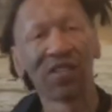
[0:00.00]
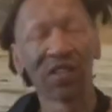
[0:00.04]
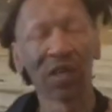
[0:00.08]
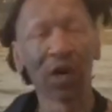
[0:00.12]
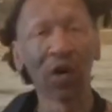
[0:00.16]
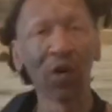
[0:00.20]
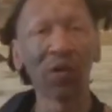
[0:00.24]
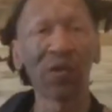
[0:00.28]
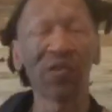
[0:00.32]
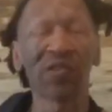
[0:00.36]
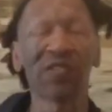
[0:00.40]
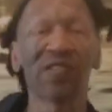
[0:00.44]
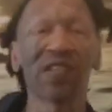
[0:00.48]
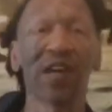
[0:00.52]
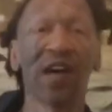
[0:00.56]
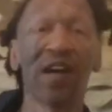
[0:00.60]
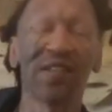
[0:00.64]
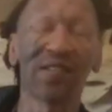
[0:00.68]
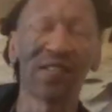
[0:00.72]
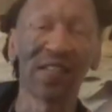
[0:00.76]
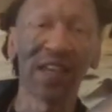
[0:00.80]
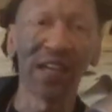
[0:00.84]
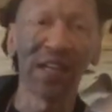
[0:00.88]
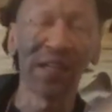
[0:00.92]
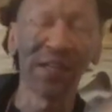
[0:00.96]
Tokes
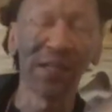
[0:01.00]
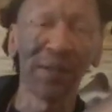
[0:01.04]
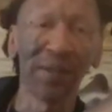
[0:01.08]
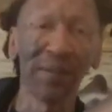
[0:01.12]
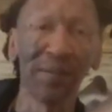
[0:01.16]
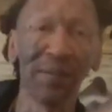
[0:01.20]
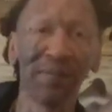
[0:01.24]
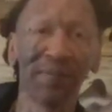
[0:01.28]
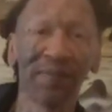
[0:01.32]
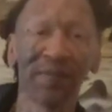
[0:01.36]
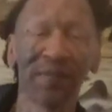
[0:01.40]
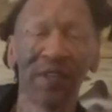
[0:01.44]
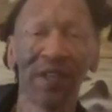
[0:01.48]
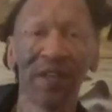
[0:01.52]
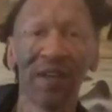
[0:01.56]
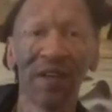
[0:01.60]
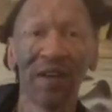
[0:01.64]
Titanium